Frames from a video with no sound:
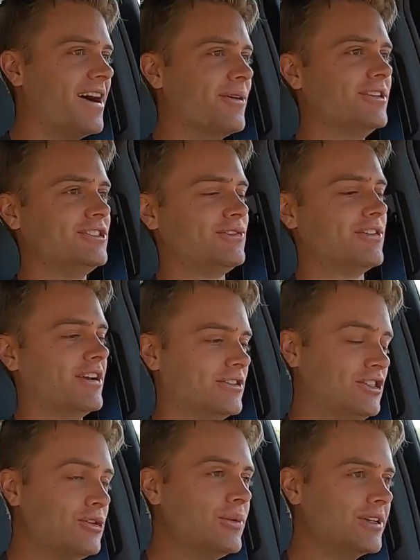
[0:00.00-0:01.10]
Which is fun, or
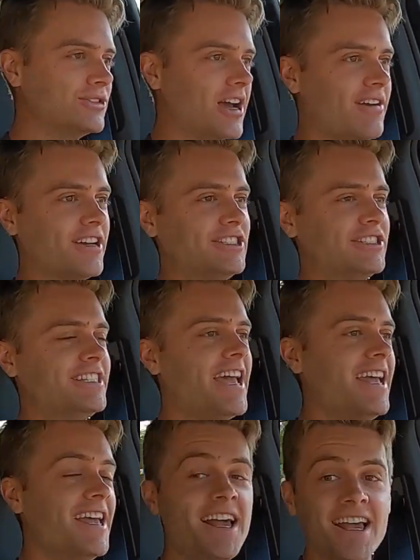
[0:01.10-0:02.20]
two-wheel drive, I should
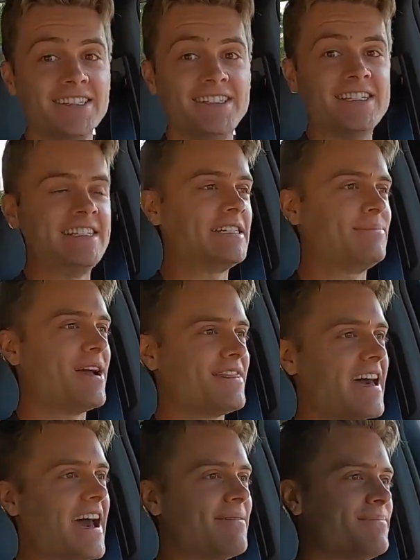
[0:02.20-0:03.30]
say. Didn't expect
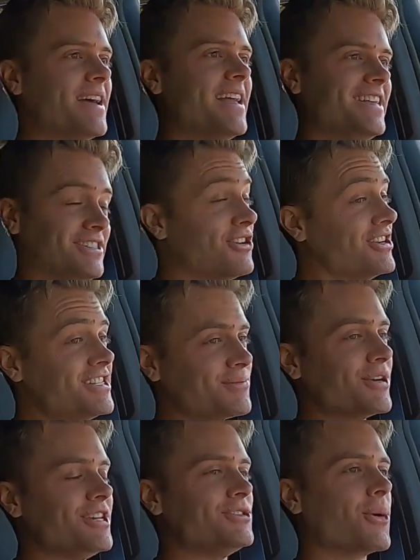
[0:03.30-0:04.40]
that, but so it is
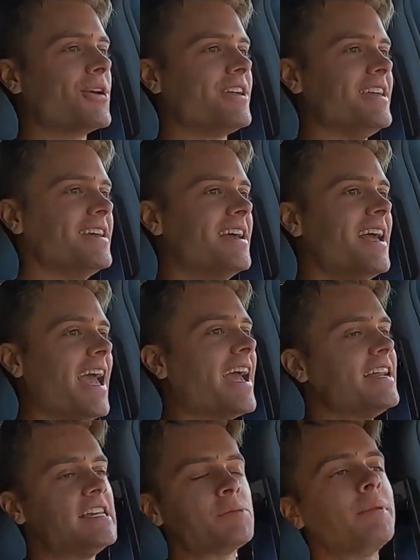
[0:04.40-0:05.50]
pretty torquey,
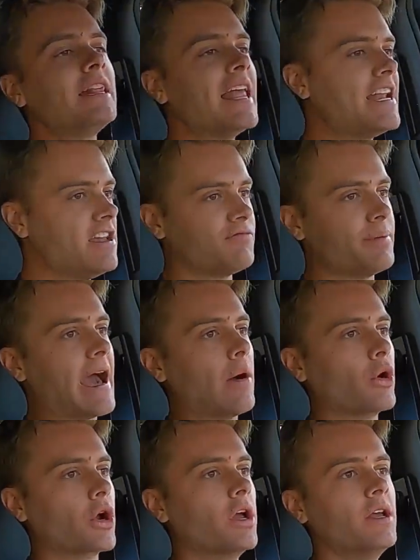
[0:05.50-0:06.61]
and it's plenty of
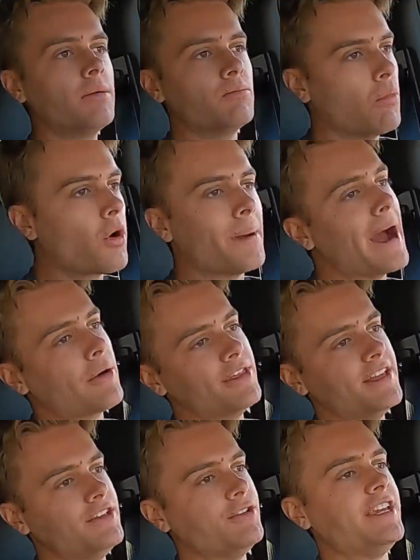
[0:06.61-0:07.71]
power, more power
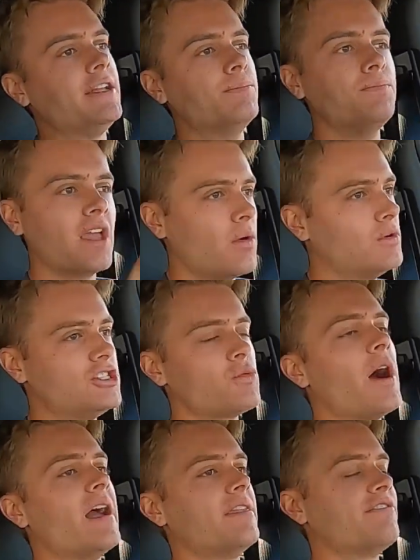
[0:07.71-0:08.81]
than you need, which is
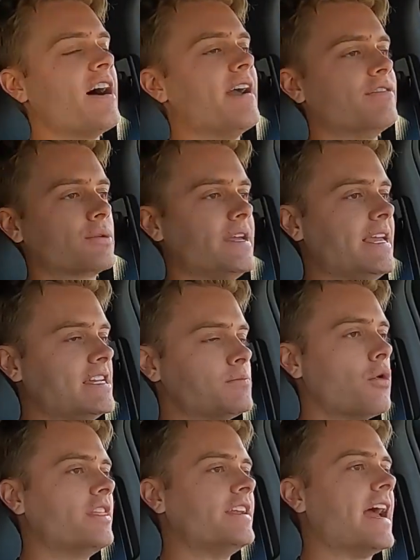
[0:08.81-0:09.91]
why the 5.3 is
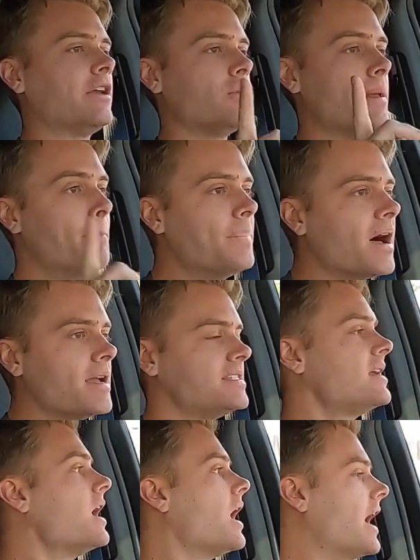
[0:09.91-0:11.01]
more than adequate.
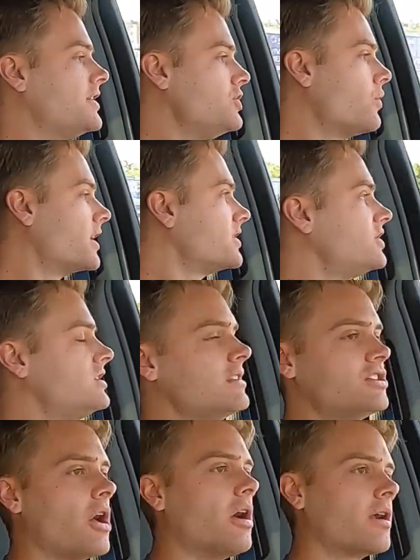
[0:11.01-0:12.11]
But I do want to
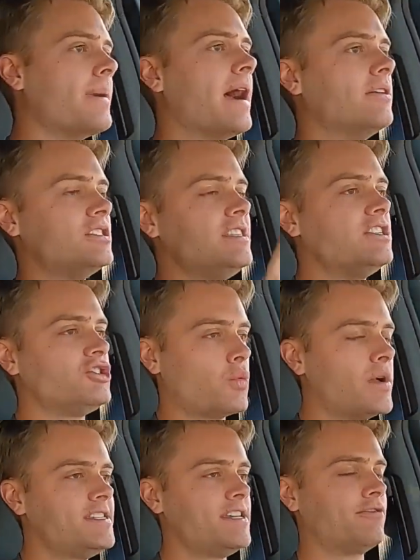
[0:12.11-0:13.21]
talk about these
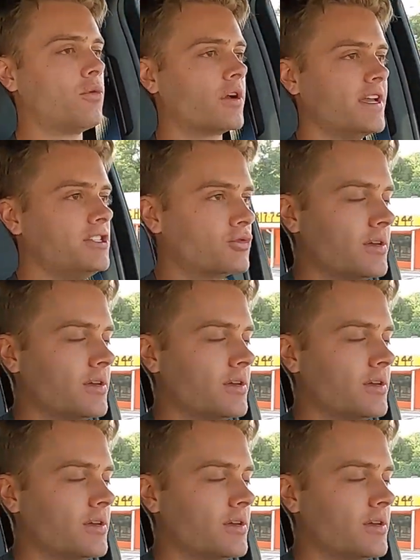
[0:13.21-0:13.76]
24-inch